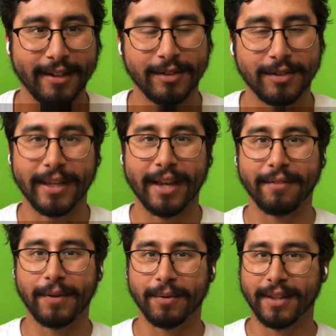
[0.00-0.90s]
So yeah, if
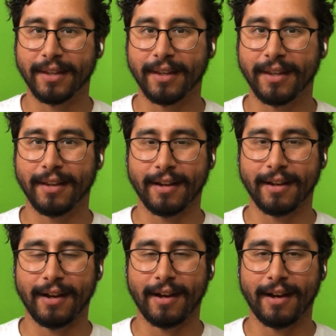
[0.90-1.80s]
you're thinking
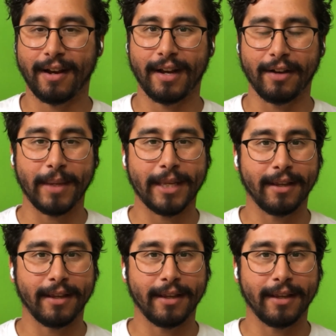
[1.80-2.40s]
of